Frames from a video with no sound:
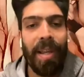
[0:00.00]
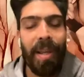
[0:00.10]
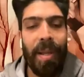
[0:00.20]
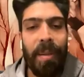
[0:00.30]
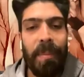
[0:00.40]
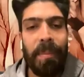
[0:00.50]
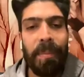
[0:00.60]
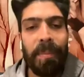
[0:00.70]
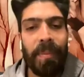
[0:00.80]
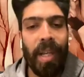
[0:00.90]

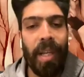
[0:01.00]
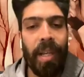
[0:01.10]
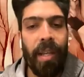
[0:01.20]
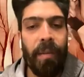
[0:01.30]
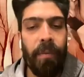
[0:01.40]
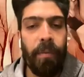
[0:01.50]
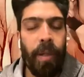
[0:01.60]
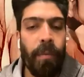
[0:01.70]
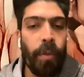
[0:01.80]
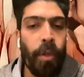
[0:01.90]

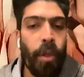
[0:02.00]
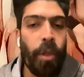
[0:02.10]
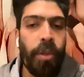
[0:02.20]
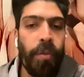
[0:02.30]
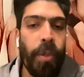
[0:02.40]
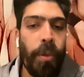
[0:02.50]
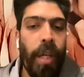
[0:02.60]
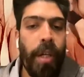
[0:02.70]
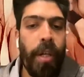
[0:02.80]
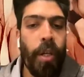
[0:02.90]
And for those of you
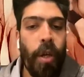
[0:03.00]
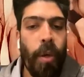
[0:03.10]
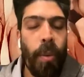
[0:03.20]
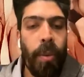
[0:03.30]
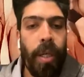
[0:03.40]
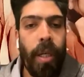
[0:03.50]
that know,